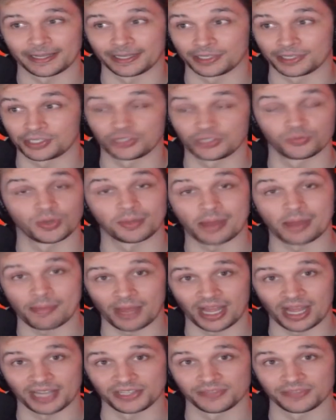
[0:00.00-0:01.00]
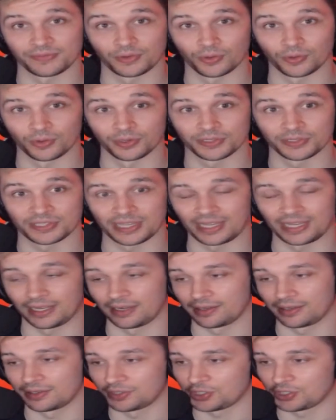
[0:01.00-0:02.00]
She's one of my mods, of course,
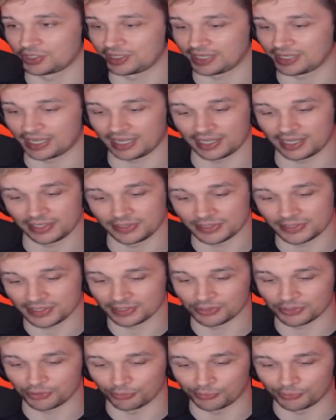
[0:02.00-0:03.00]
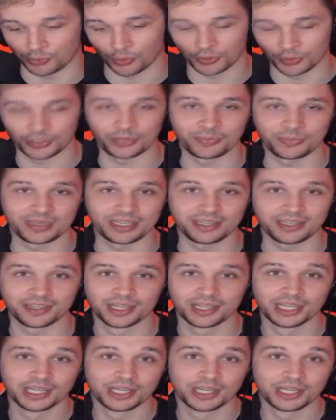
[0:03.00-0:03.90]
and she has supported me